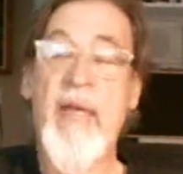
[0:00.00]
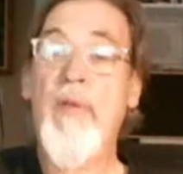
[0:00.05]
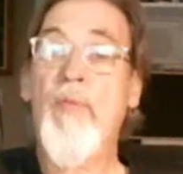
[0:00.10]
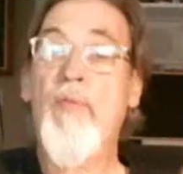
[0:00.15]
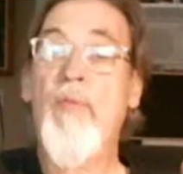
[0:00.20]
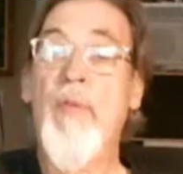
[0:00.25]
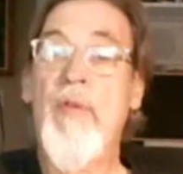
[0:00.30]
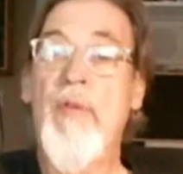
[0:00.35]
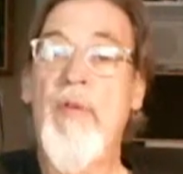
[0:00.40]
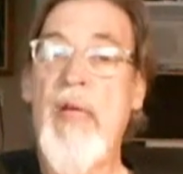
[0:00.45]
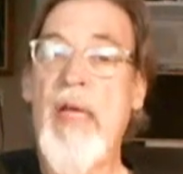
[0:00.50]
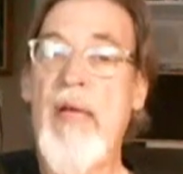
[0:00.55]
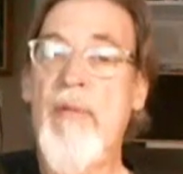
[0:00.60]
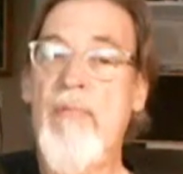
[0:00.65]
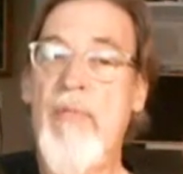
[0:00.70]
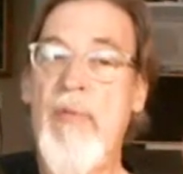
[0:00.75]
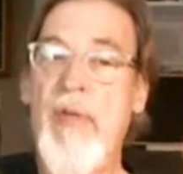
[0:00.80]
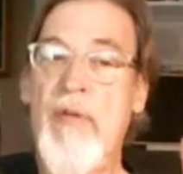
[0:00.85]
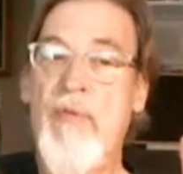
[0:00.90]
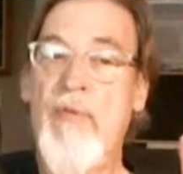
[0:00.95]

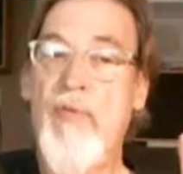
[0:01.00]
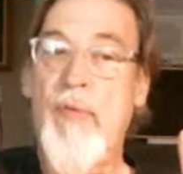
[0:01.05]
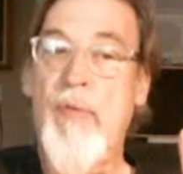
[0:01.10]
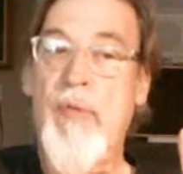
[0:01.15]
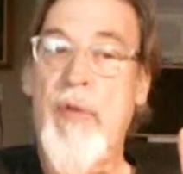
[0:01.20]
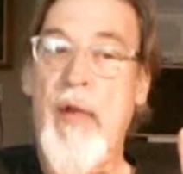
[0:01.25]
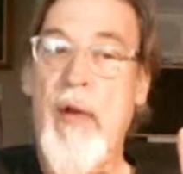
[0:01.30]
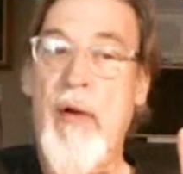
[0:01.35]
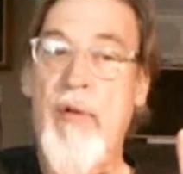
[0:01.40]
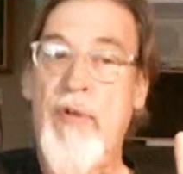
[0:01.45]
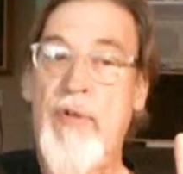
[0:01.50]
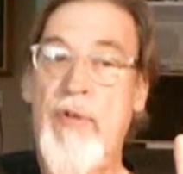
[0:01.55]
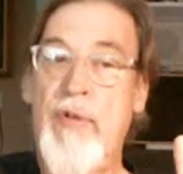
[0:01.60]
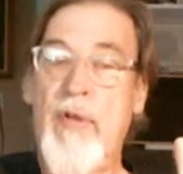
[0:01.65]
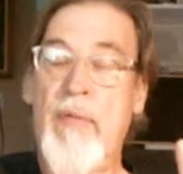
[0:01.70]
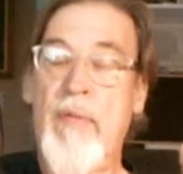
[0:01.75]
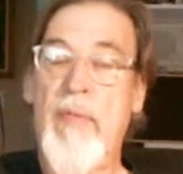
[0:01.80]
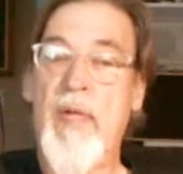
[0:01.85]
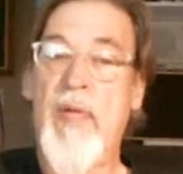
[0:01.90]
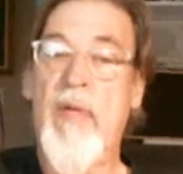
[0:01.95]
relationship predicted by
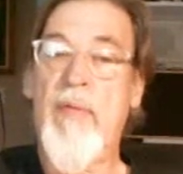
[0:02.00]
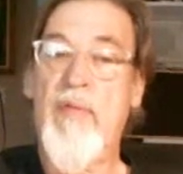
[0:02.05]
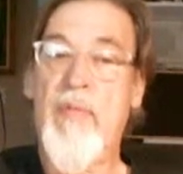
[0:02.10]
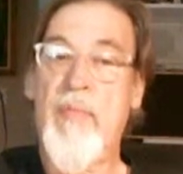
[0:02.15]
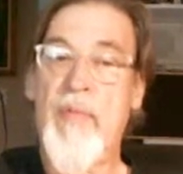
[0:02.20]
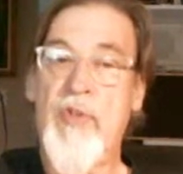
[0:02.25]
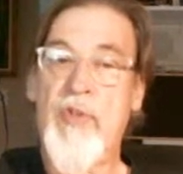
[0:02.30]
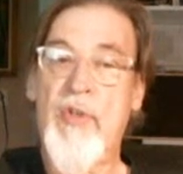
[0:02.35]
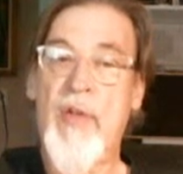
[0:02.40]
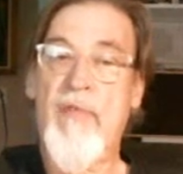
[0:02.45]
the theory.